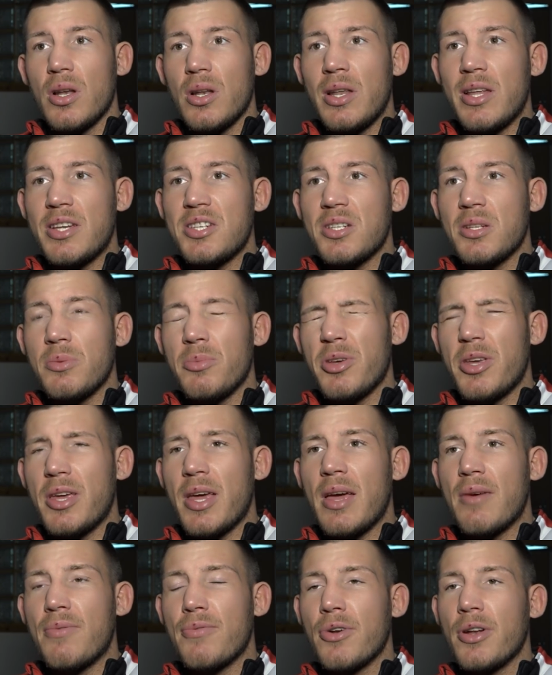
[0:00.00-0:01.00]
listen to me
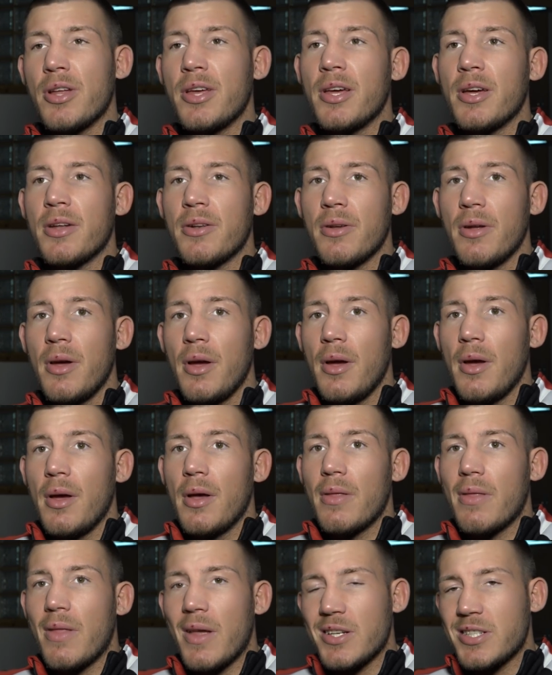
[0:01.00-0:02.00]
carefully, and
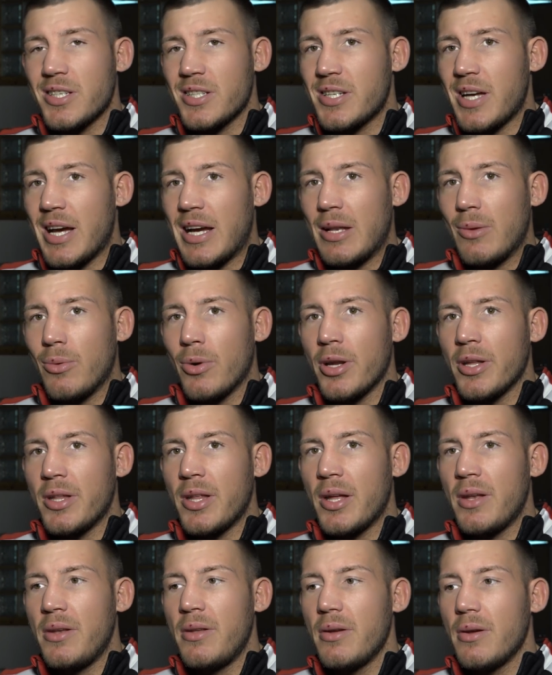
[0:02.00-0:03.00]
that's exactly what I
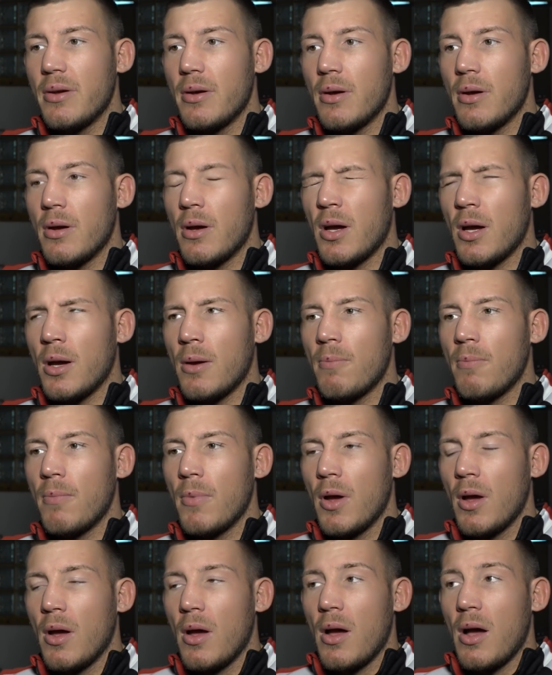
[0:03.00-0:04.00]
did. I
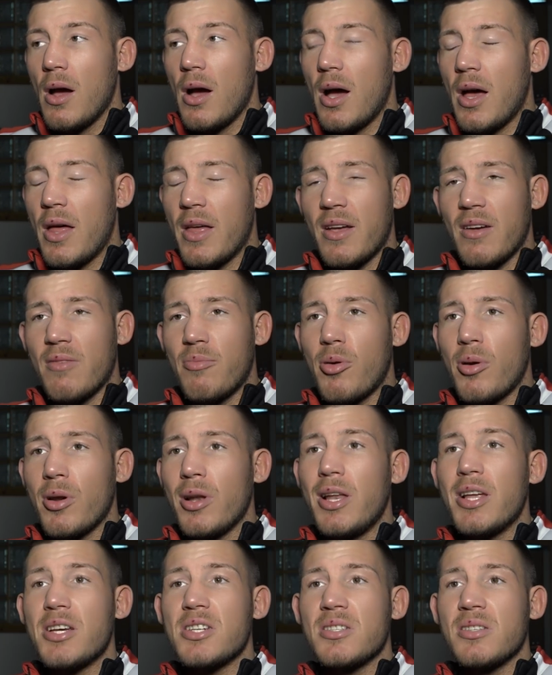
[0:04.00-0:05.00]
think I
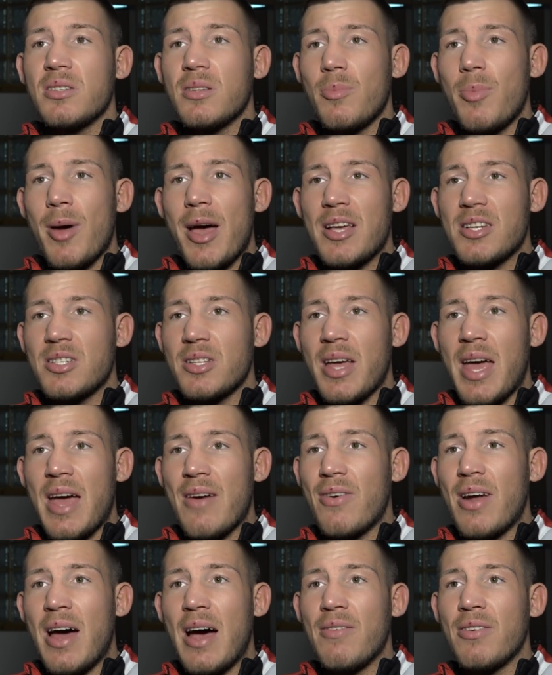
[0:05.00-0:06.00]
probably listened the best I
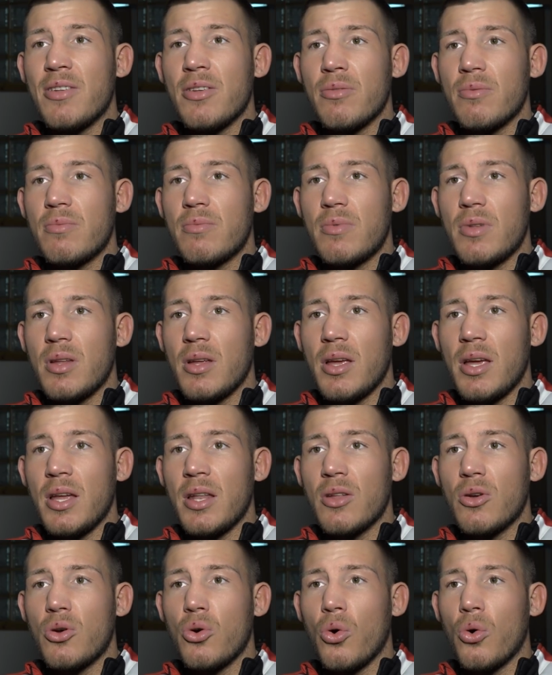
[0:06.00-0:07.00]
ever have in
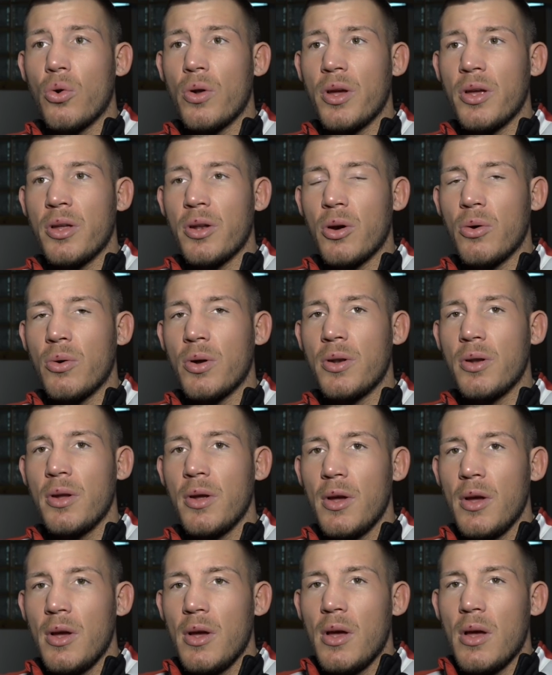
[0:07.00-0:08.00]
the corner, you know, and
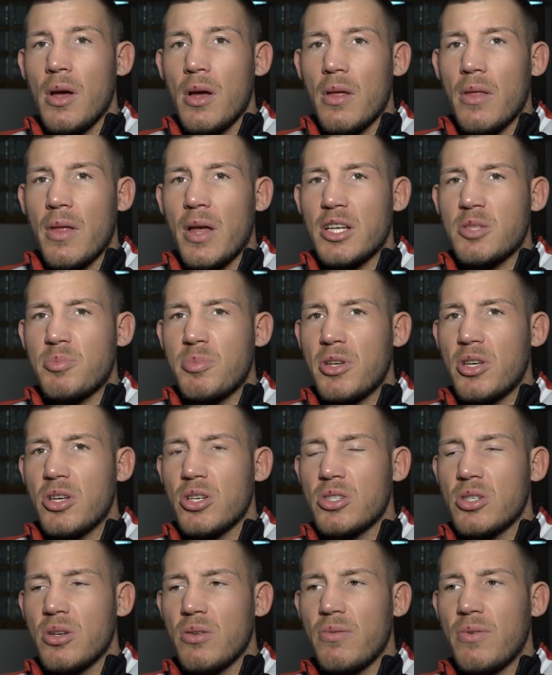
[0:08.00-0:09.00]
that's
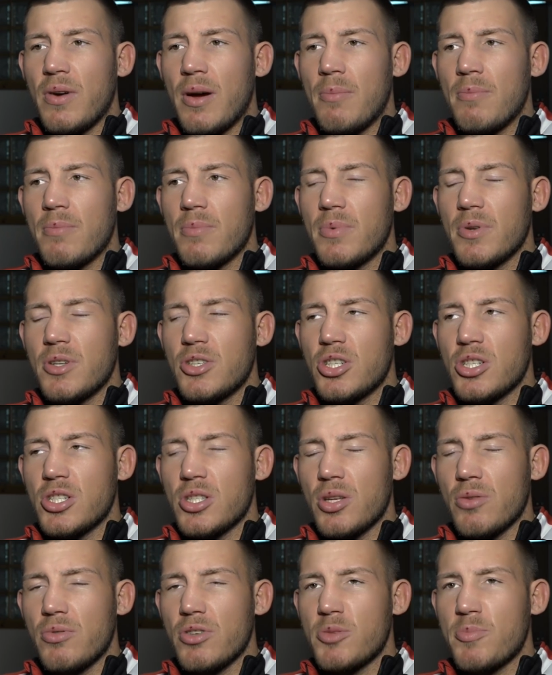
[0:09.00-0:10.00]
because of it's
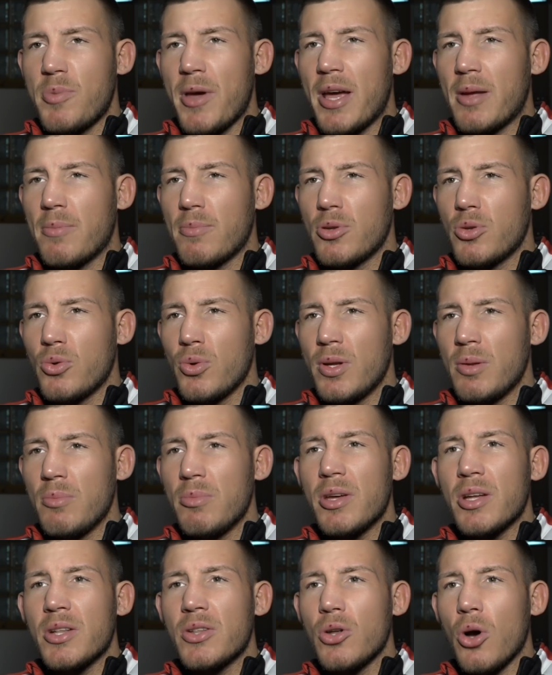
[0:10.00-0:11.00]
just the respect between
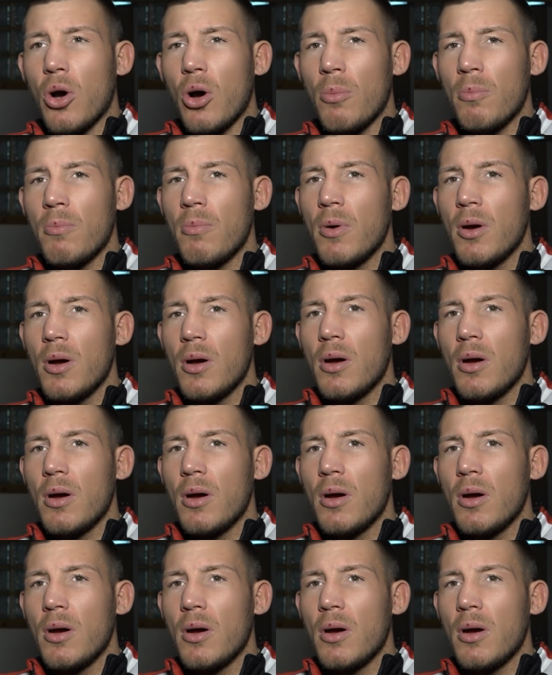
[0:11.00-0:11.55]
me and Dom.